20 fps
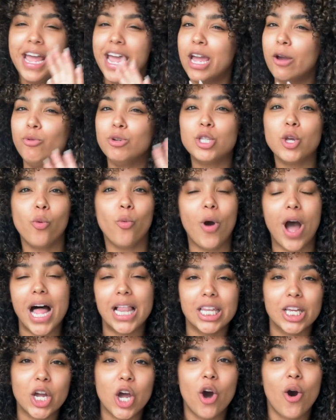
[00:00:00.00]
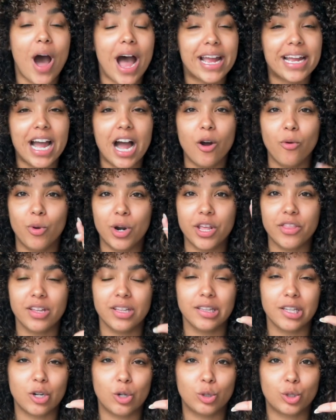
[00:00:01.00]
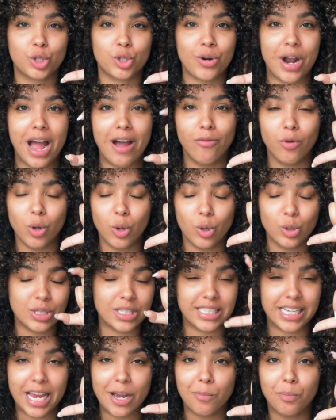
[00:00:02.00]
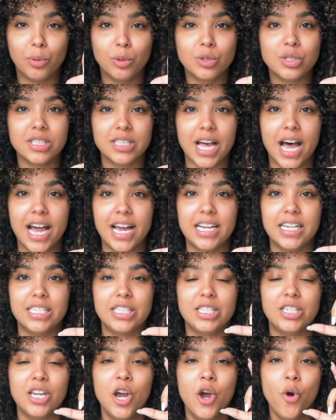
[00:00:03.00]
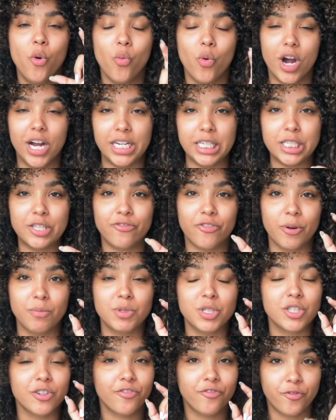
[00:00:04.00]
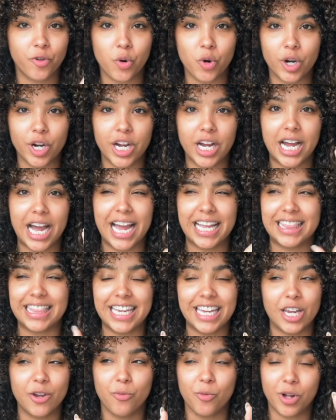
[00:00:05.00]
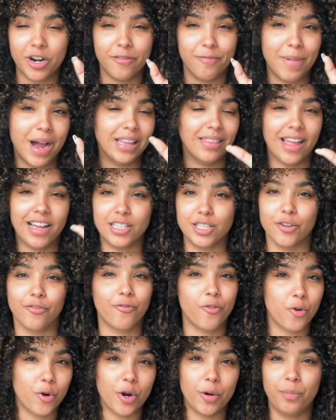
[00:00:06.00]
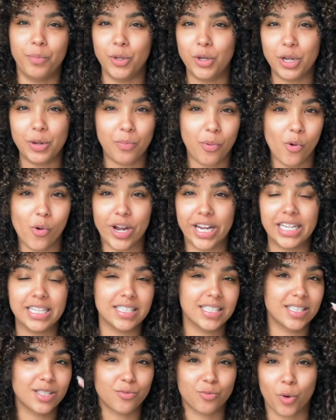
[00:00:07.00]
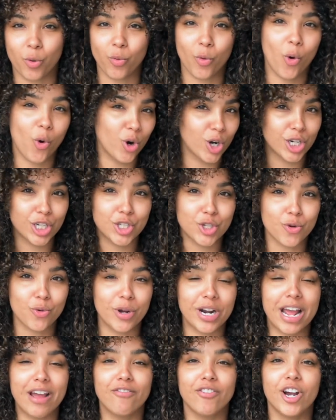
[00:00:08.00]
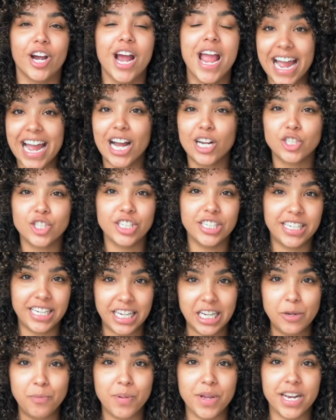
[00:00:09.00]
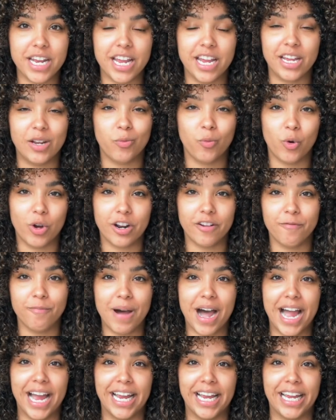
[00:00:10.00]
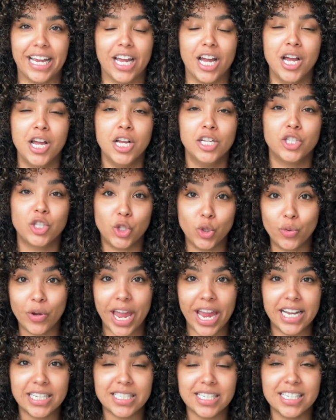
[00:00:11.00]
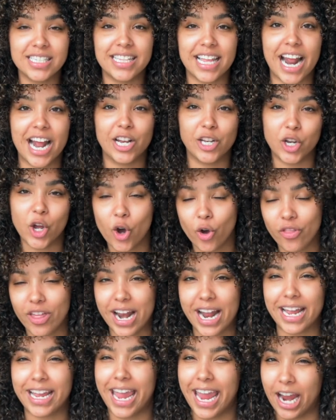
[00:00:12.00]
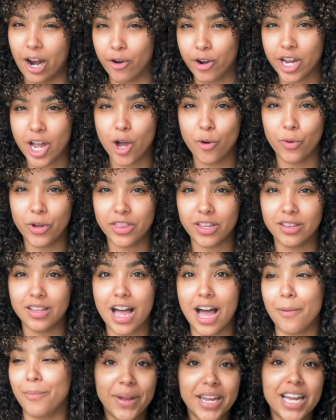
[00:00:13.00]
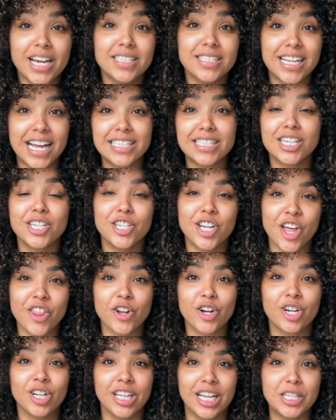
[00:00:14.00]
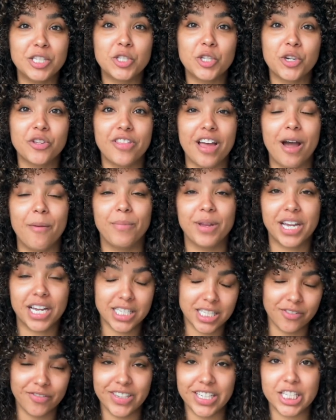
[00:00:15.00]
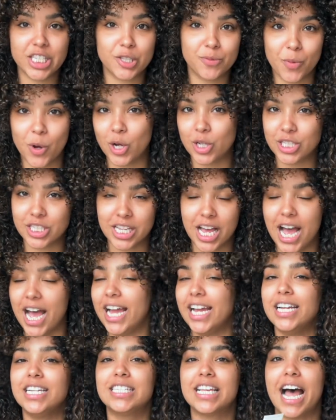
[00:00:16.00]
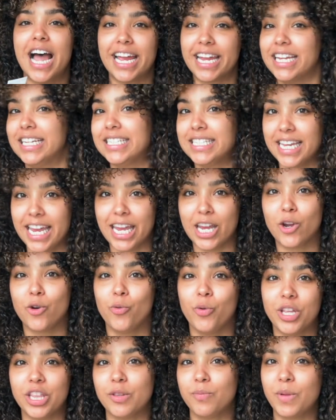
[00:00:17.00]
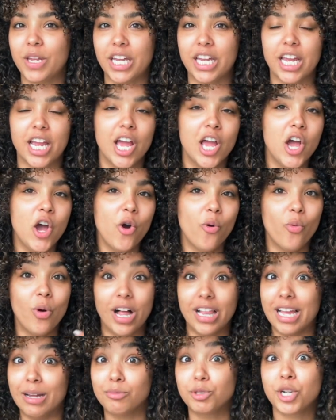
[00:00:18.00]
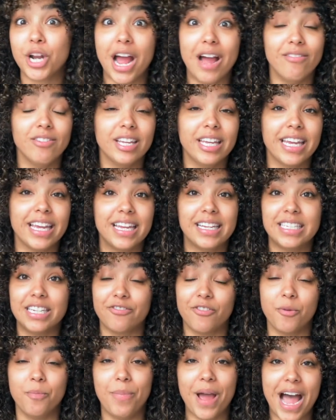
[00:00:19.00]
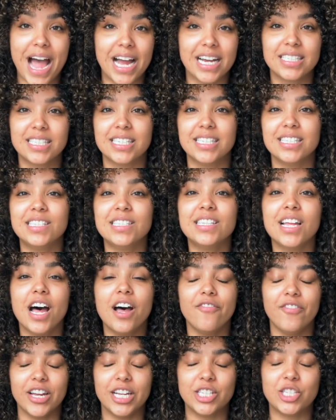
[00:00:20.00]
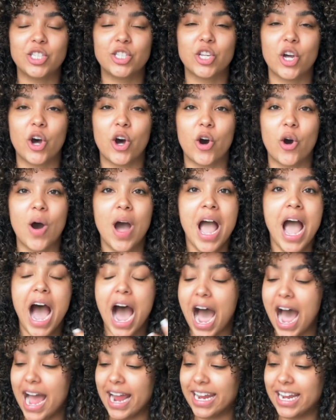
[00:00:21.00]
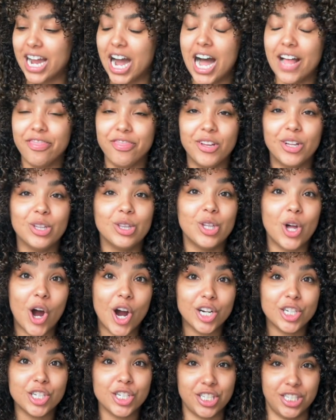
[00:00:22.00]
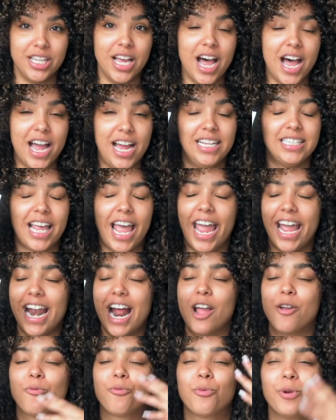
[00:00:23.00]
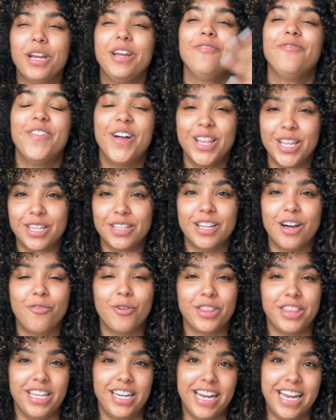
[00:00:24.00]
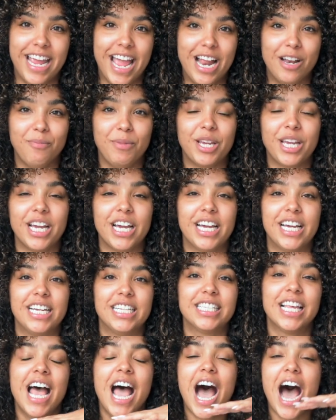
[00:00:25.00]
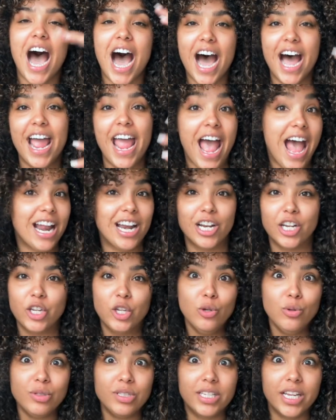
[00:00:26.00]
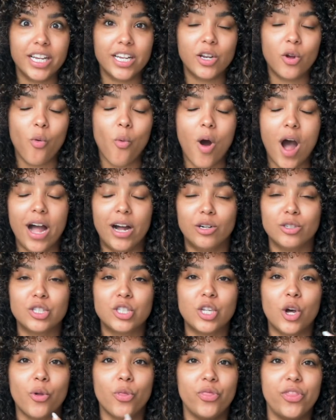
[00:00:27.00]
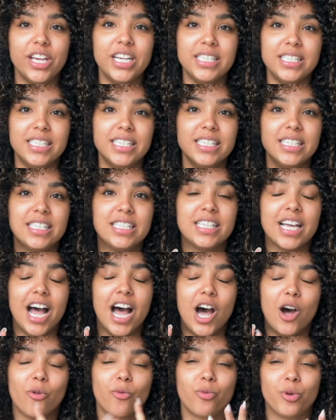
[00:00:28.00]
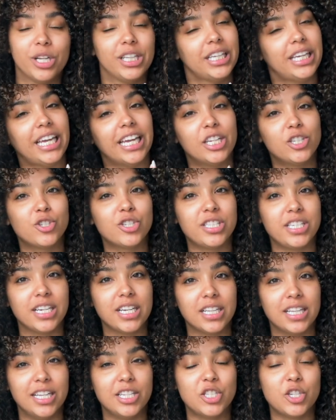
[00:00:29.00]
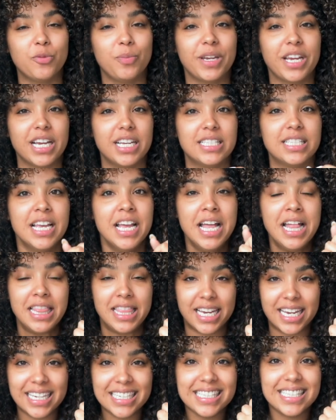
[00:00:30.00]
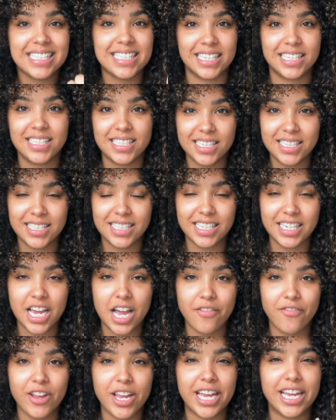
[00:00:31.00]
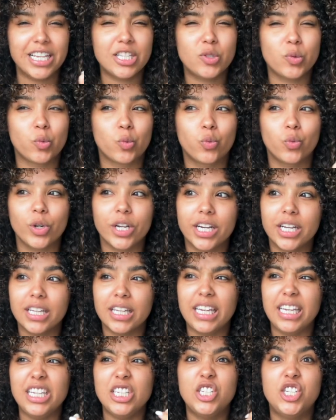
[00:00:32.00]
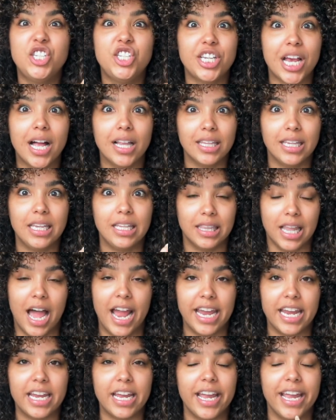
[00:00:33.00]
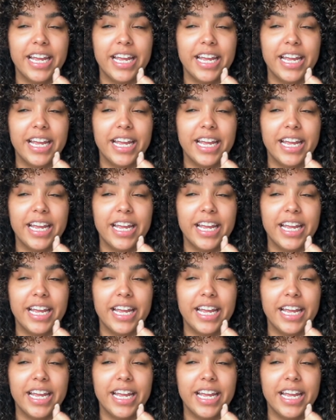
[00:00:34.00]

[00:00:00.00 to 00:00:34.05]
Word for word: It was a while ago. I got one of the little travel sample sized ones from Sephora, I think in one of my like Sephora Beauty Points rewards or whatever. I actually keep it in one of my suitcases that I know that I carry on with a lot because that's another cleanser that because of its small size, I can take with me while I'm traveling in different bags and stuff. And so I got the larger size and I really fell in love with it again because I hadn't used it in a while. So this is a really interesting cleanser because the consistency of it is really jelly like.